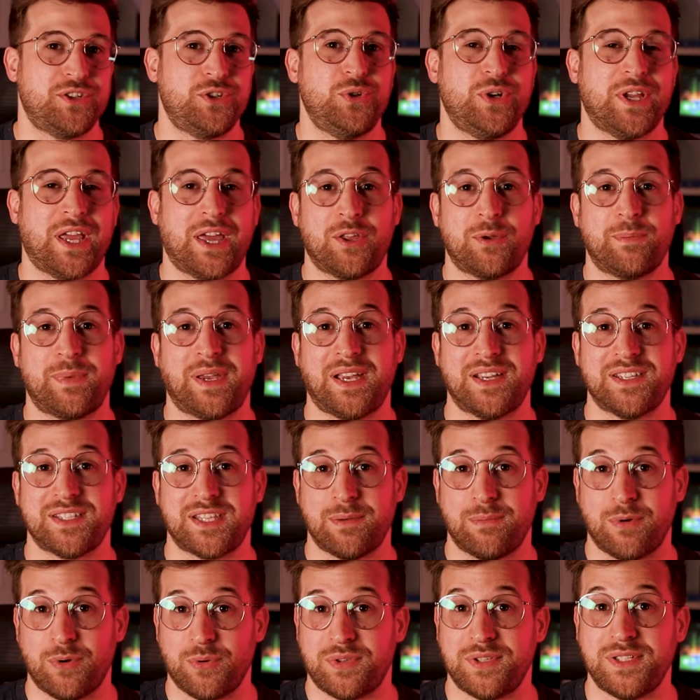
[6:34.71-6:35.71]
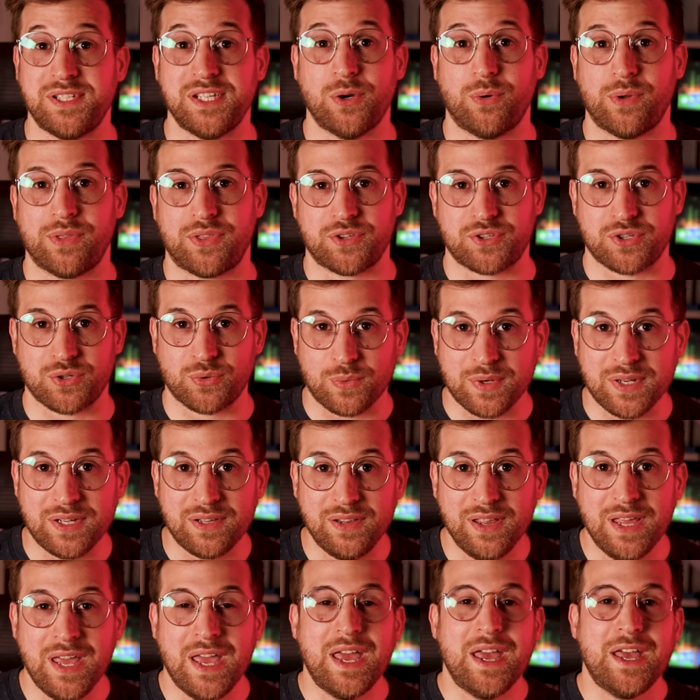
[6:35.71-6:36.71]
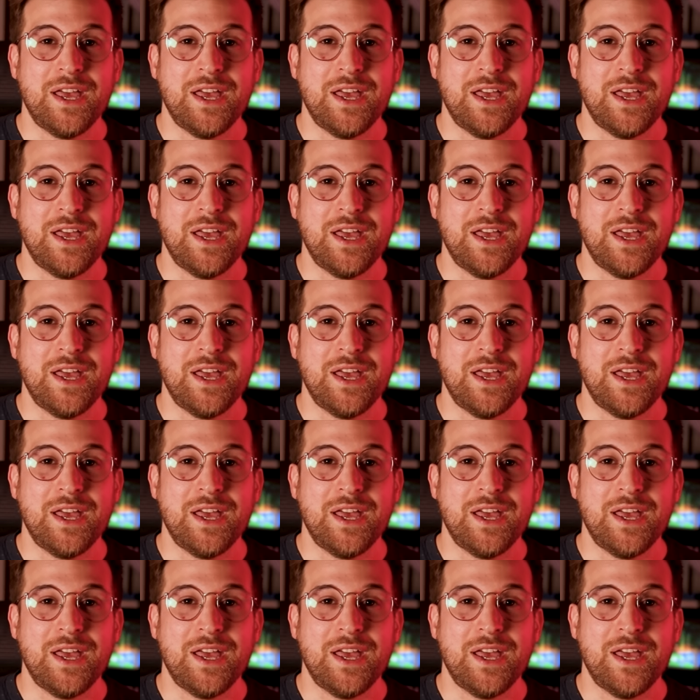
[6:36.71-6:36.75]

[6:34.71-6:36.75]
two together because they both deal with the surreal,